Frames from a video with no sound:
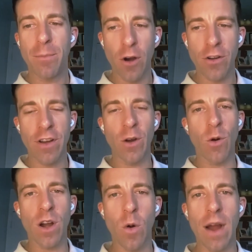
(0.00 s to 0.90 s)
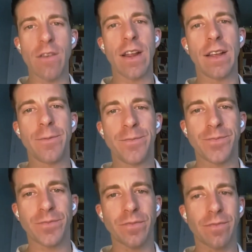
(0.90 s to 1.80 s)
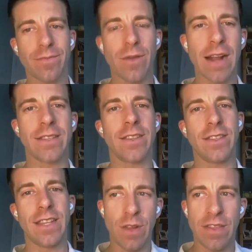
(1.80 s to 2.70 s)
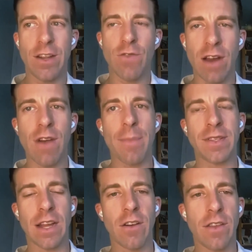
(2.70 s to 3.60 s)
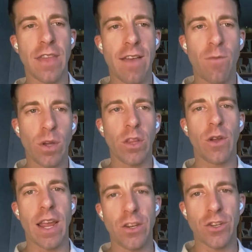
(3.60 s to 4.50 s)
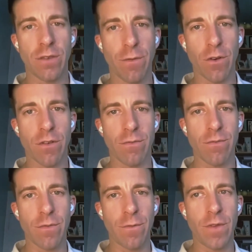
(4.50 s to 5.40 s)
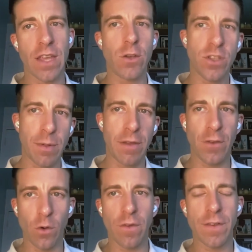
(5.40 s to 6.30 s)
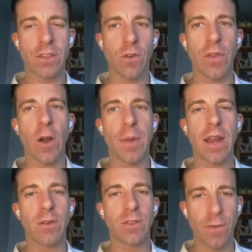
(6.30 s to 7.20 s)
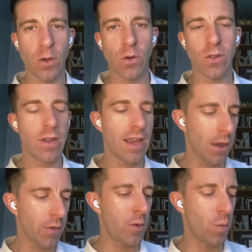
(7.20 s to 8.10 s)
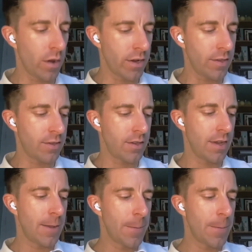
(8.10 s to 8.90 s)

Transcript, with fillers: partnering or acquiring practices in the Grand Rapids area. They have one location for it used to be Fuel Physical Therapy, now it's Fuel Health and Wellness,